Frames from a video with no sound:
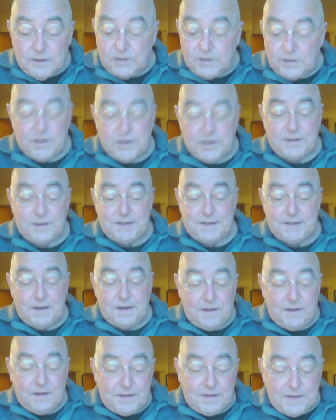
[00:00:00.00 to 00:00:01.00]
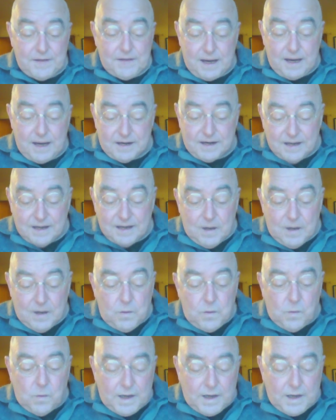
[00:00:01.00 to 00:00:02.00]
Just another day,
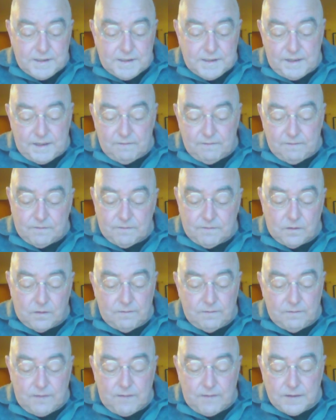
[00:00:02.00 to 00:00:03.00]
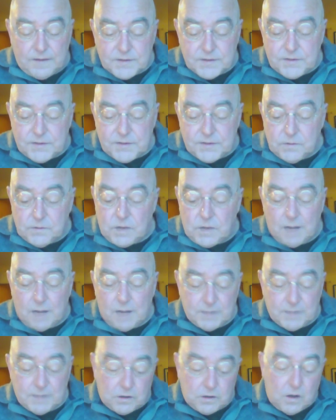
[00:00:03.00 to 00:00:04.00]
waiting for events to
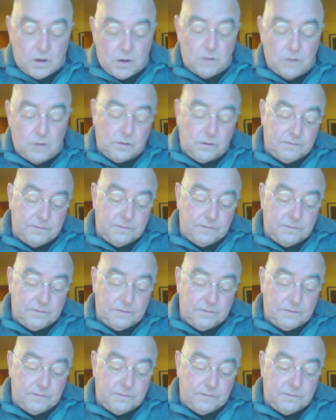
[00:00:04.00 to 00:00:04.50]
come and go.